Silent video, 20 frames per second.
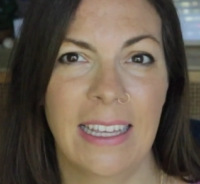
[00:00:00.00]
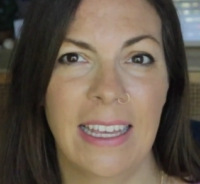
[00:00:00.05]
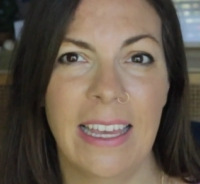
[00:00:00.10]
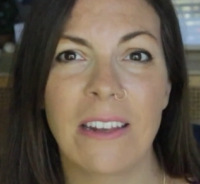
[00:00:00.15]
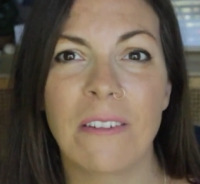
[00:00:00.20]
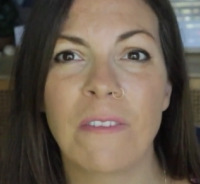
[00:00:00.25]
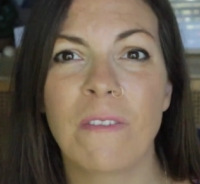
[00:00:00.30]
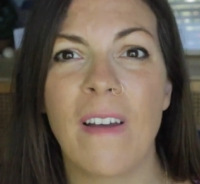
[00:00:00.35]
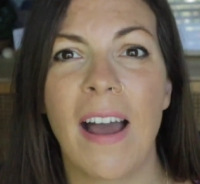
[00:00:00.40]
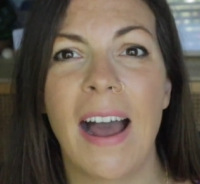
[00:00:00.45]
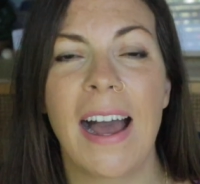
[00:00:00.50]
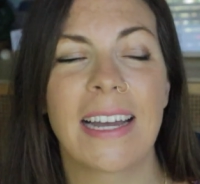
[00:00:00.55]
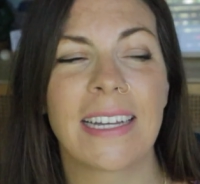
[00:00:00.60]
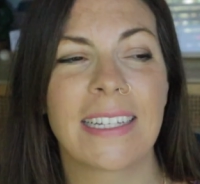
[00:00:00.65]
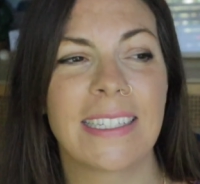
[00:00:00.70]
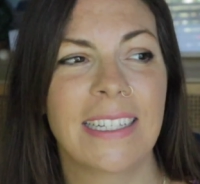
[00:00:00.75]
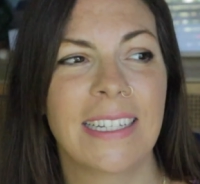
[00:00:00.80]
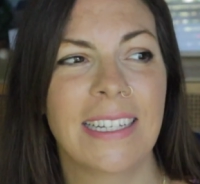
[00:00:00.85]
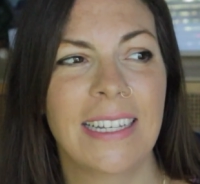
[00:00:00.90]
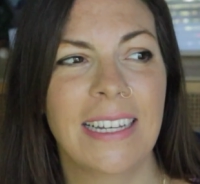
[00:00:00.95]
In
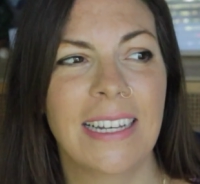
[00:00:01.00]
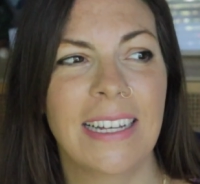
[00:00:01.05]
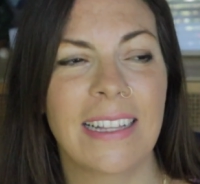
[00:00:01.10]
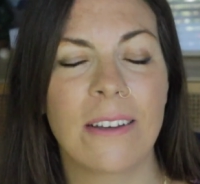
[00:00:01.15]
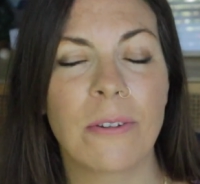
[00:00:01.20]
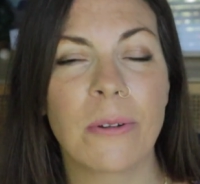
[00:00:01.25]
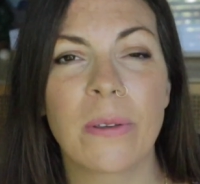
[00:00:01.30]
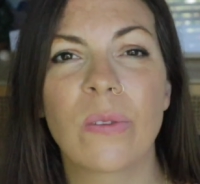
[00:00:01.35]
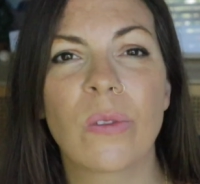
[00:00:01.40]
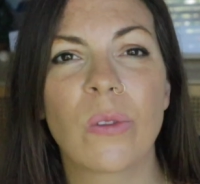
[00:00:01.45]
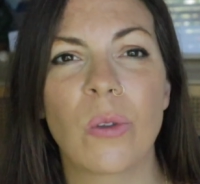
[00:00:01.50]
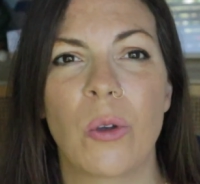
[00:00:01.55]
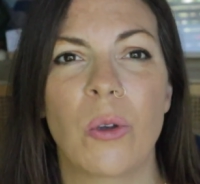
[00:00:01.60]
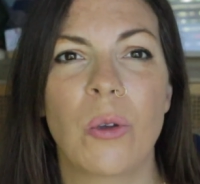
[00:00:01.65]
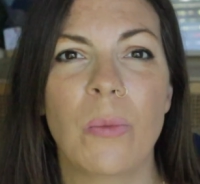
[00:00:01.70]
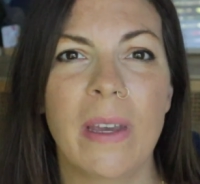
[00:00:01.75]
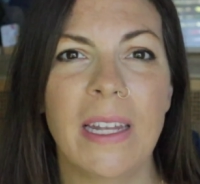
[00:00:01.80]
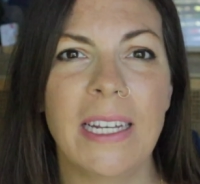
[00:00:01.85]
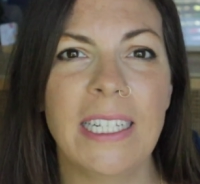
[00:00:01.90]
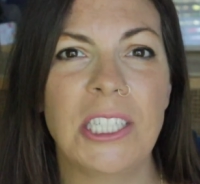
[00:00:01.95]
fact, there are so
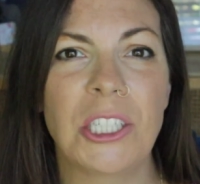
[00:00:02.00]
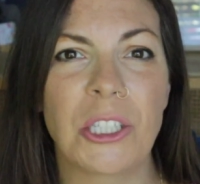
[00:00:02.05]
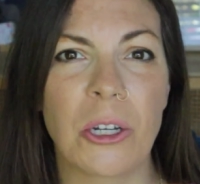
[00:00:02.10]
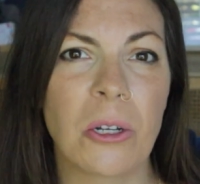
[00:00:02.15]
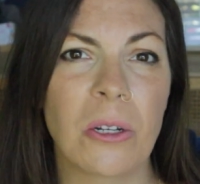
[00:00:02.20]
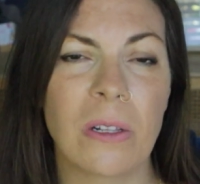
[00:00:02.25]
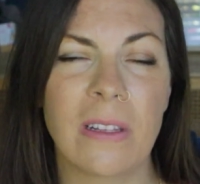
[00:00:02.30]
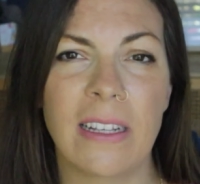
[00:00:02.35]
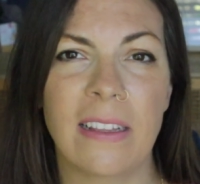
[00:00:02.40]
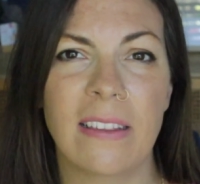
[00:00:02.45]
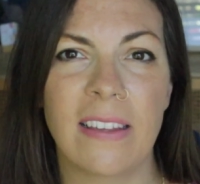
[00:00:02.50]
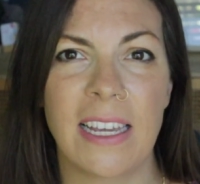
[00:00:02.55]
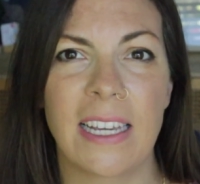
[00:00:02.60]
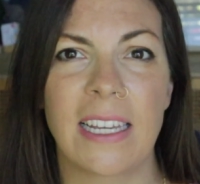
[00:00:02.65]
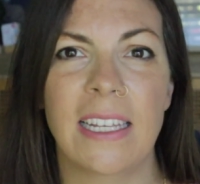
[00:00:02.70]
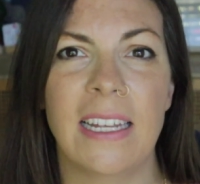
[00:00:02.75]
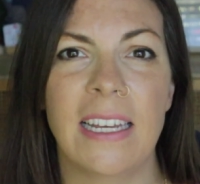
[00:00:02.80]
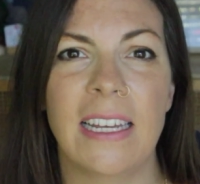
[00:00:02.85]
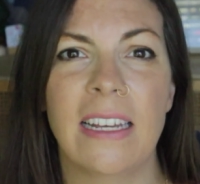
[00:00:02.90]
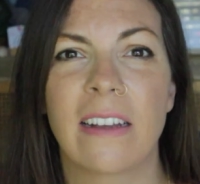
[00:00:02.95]
many journaling
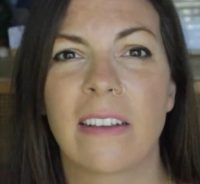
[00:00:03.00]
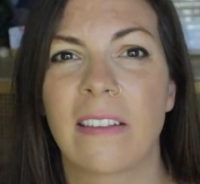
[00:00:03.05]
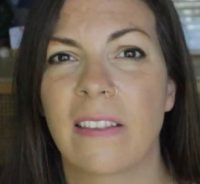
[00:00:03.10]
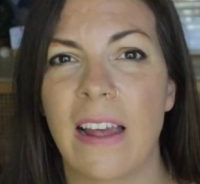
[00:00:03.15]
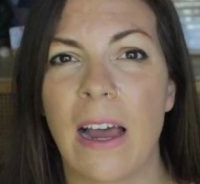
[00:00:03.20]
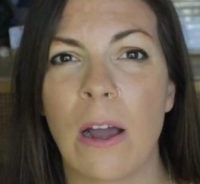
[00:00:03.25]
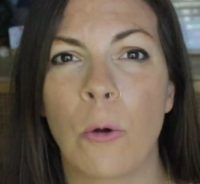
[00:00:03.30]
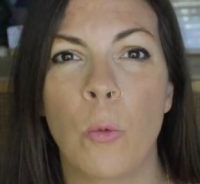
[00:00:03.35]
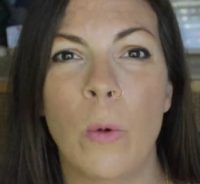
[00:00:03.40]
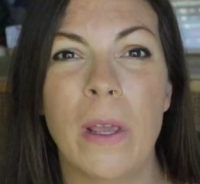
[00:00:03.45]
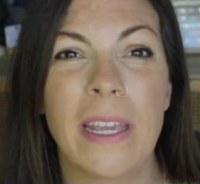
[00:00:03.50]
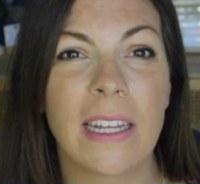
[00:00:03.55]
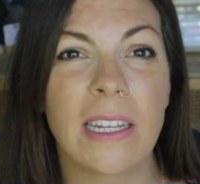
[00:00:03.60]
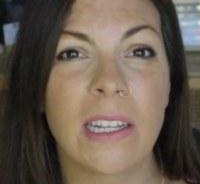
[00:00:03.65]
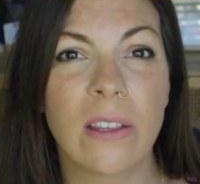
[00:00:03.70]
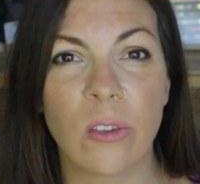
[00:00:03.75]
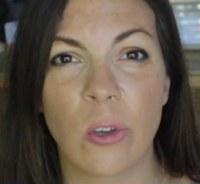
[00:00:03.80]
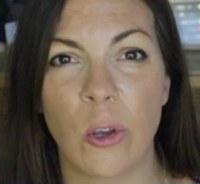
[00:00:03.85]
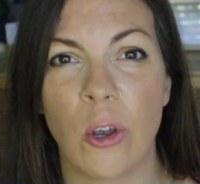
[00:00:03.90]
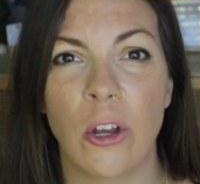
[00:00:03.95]
techniques that we
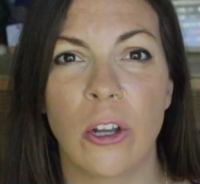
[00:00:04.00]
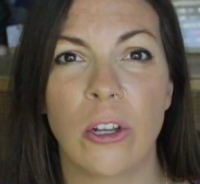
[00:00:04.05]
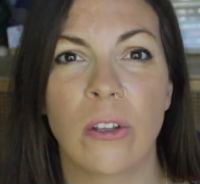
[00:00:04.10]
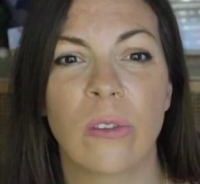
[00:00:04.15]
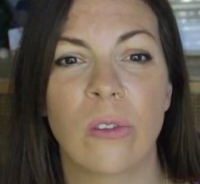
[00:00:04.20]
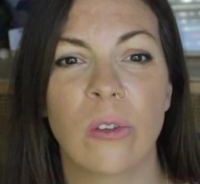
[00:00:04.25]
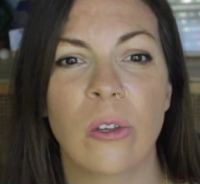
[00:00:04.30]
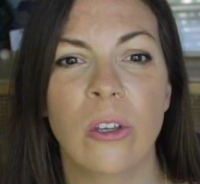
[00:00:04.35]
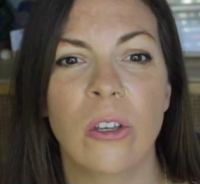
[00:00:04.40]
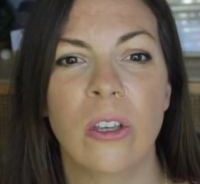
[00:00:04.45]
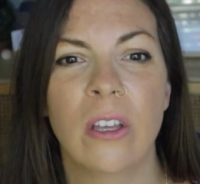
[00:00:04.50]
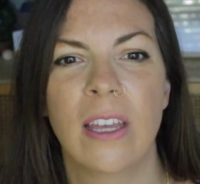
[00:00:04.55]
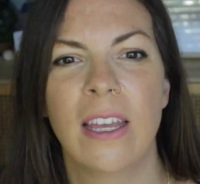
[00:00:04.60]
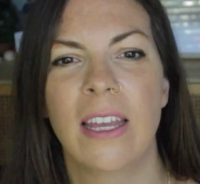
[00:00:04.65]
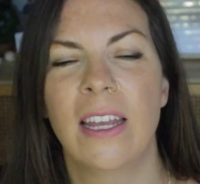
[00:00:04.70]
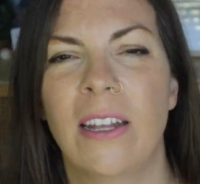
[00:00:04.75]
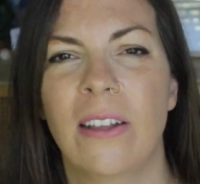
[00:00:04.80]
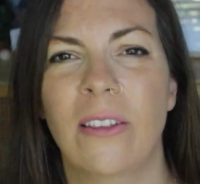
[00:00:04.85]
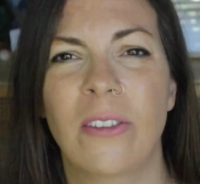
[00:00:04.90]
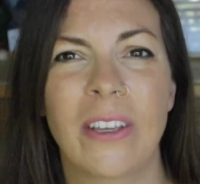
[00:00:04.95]
can turn to
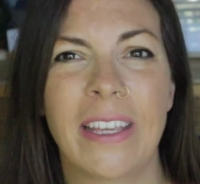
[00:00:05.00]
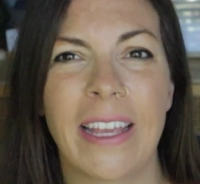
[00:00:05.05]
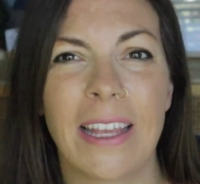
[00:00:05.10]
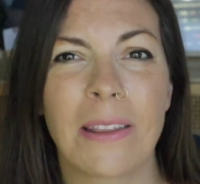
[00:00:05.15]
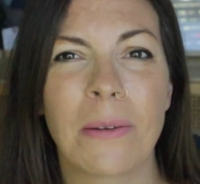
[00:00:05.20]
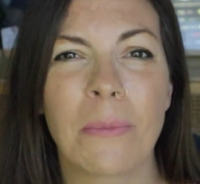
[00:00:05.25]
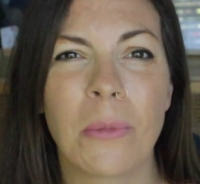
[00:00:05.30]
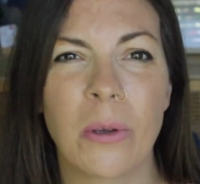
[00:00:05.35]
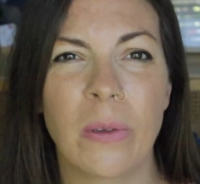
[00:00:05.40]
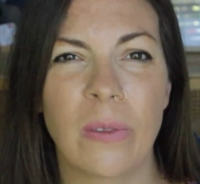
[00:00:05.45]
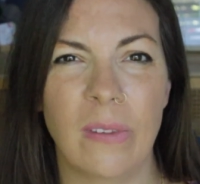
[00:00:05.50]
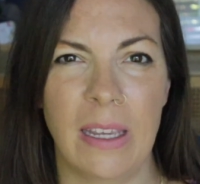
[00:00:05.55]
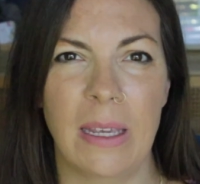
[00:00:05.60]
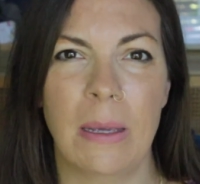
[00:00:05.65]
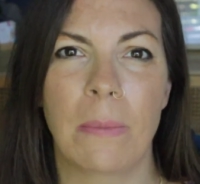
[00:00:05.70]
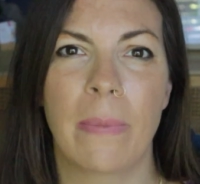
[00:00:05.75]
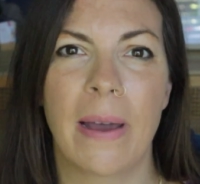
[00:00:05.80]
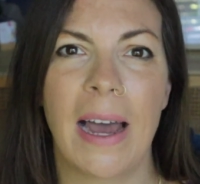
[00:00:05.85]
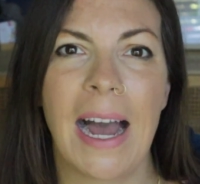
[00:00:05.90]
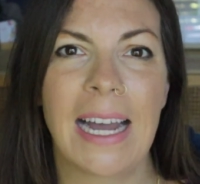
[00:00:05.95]
get the most
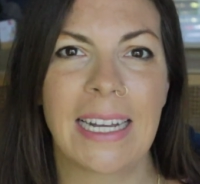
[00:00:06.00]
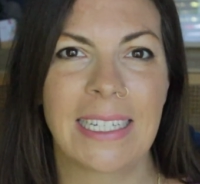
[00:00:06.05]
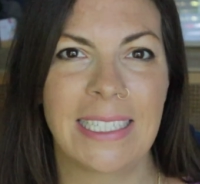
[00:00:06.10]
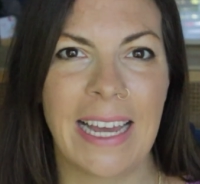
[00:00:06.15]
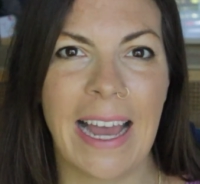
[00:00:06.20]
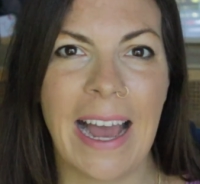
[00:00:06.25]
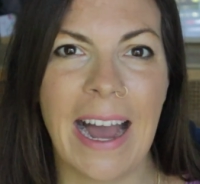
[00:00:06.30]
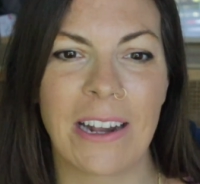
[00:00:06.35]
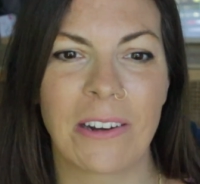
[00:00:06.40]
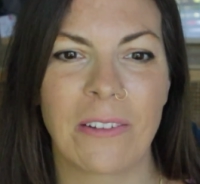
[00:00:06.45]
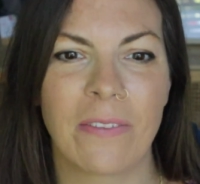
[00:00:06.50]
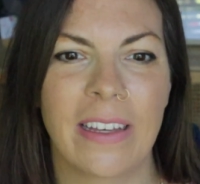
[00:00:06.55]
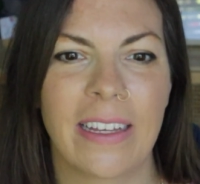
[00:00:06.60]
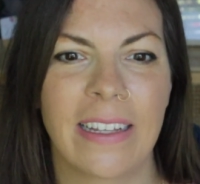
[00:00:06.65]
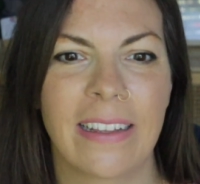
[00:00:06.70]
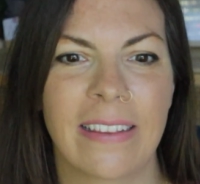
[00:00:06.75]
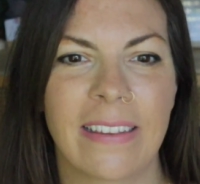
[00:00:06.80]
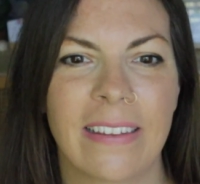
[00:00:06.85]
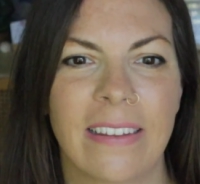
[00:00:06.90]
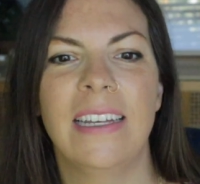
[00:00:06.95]
impact out of
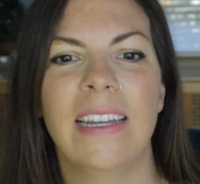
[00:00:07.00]
it.